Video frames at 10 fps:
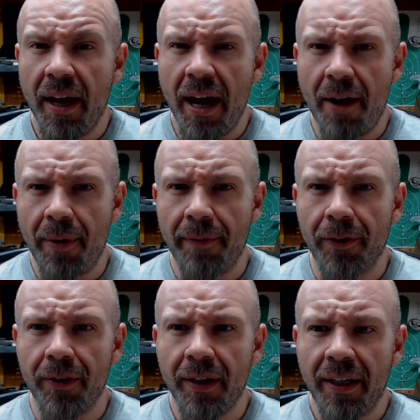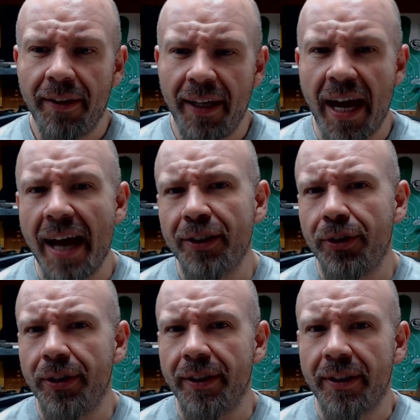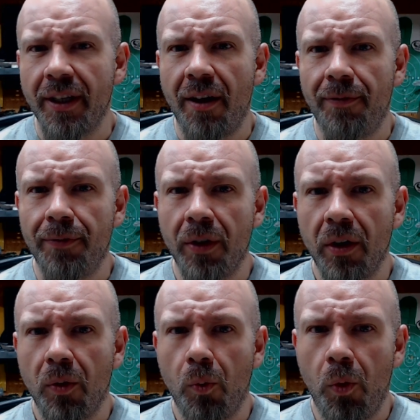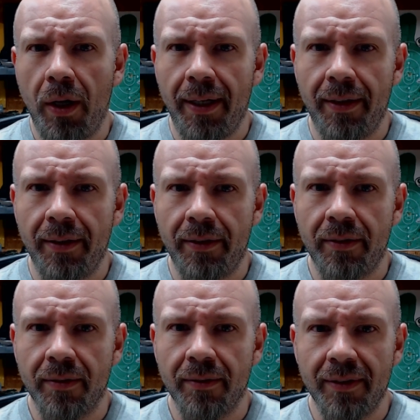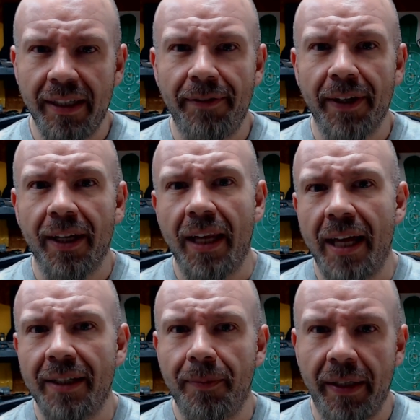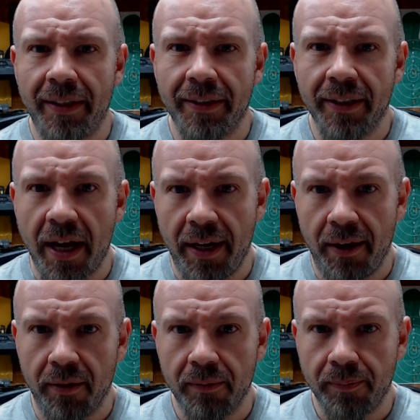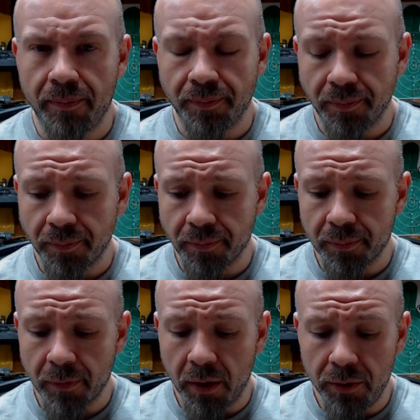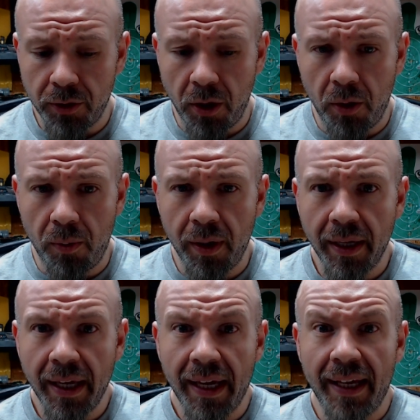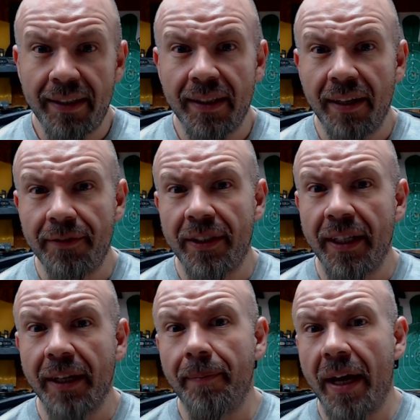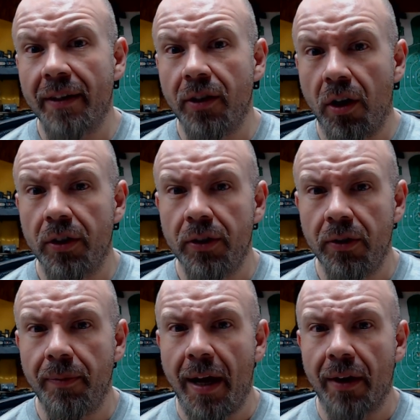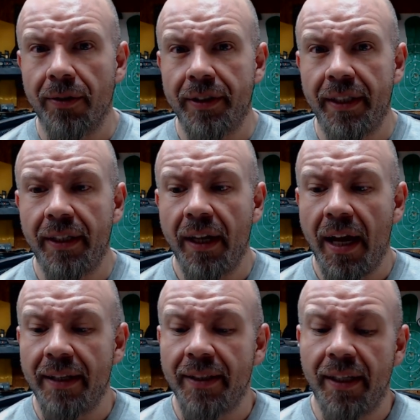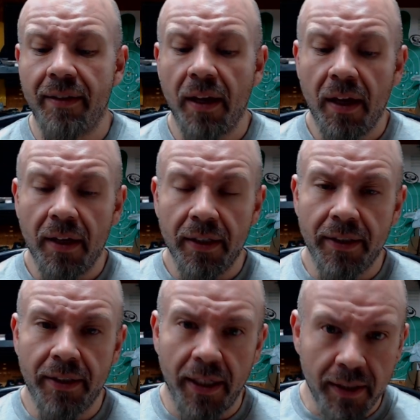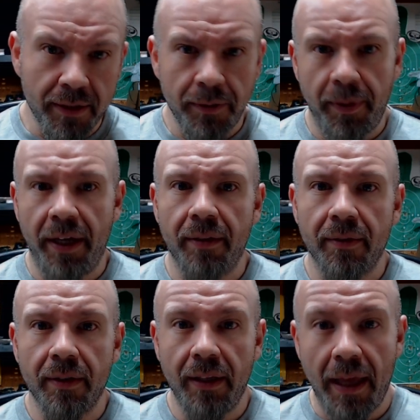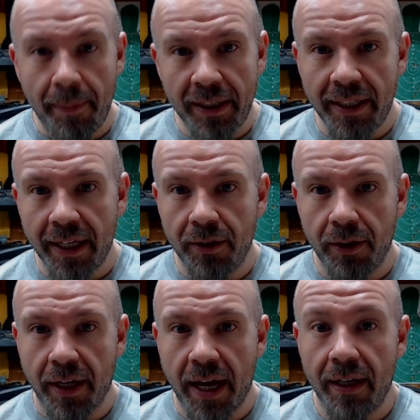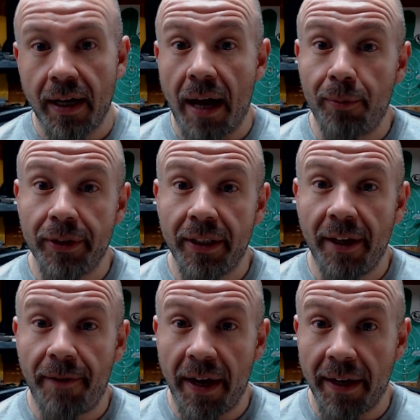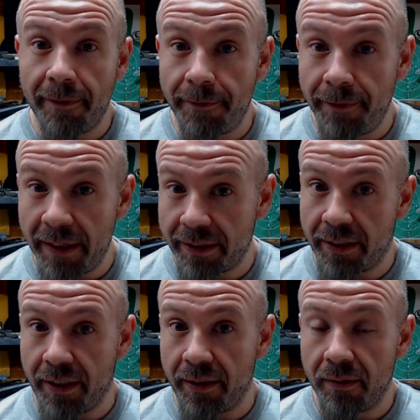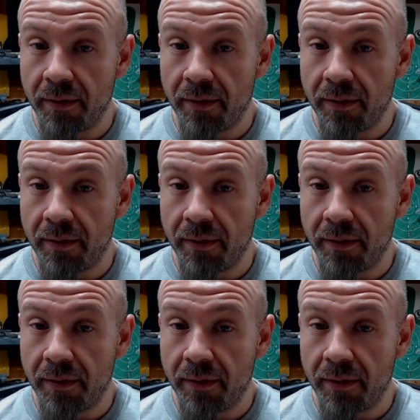However, the action itself was leaving a lot to be desired. So instead of sending it back to Arsenal Democracy, I said, send it to me, let me take a look at it, I will see if I can fix it